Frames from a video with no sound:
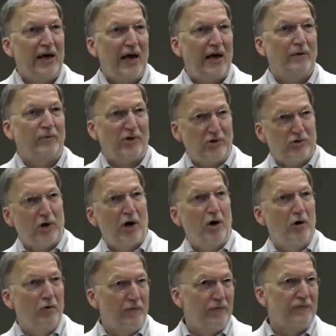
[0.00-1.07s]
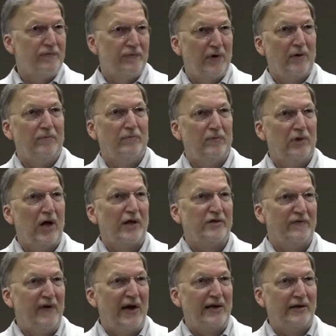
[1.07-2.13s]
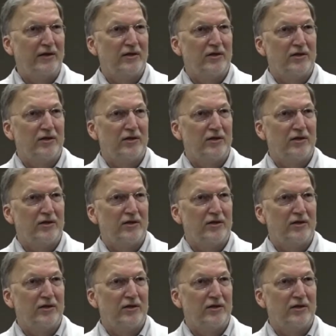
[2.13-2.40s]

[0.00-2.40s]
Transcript: and we drove from Las Vegas